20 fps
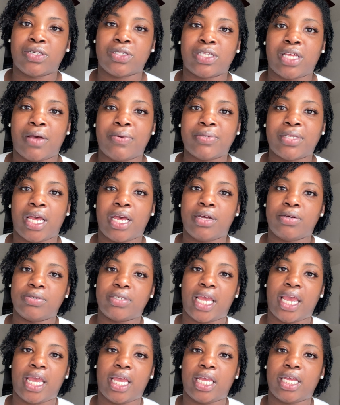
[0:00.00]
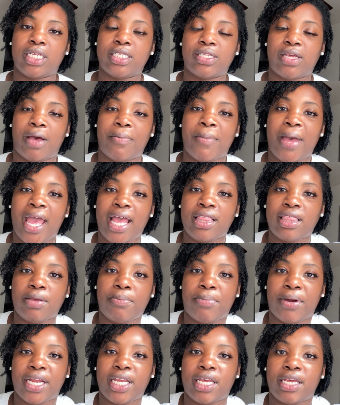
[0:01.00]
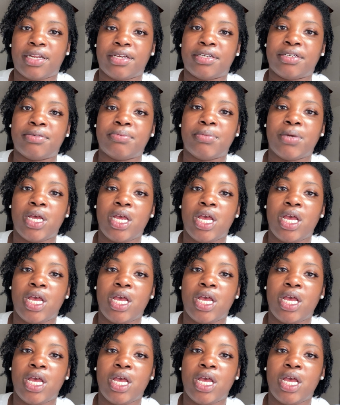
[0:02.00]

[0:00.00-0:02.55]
So I was like, oh, dang. So I'm going to have to break it up.